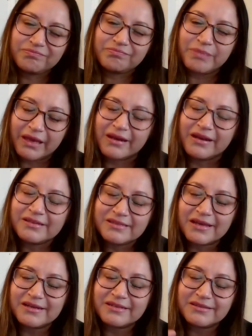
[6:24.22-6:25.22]
beginning
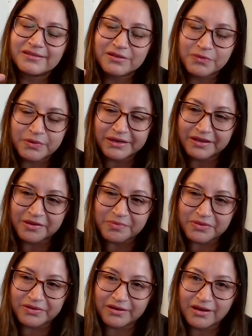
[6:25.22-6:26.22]
studies in LaGuardia
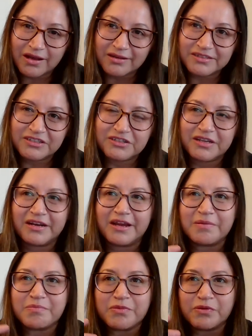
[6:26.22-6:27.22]
Community College. Then
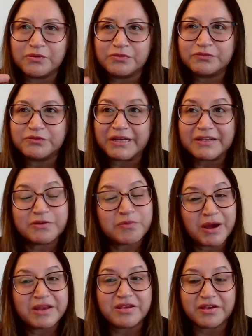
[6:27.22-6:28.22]
I went
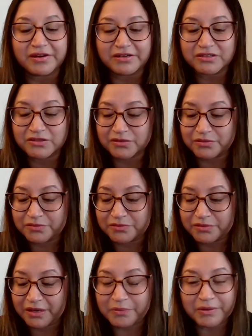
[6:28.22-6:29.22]
1 year
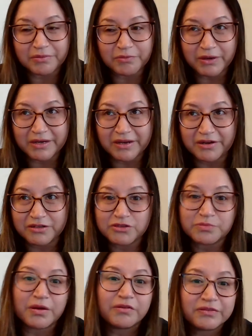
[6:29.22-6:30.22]
to
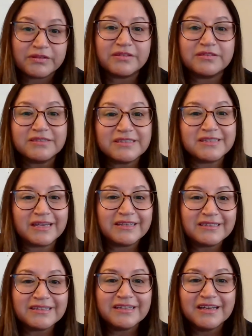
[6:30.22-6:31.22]
Buffalo
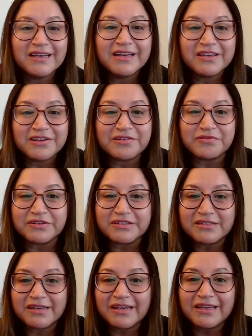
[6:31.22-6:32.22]
State
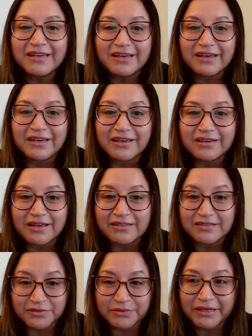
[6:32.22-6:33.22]
University at
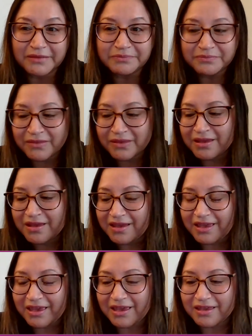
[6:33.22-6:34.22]
SUNY.
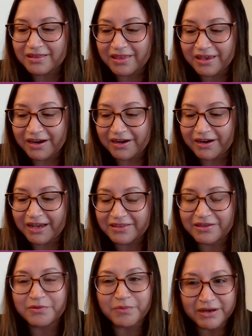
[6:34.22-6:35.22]
And there I
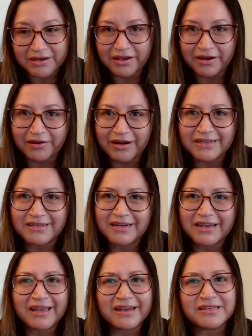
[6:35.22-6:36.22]
did it 1 year. I
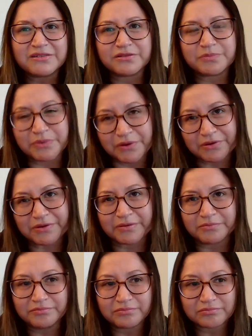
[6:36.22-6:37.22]
didn't get into the
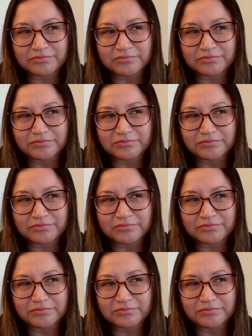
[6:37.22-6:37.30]
program.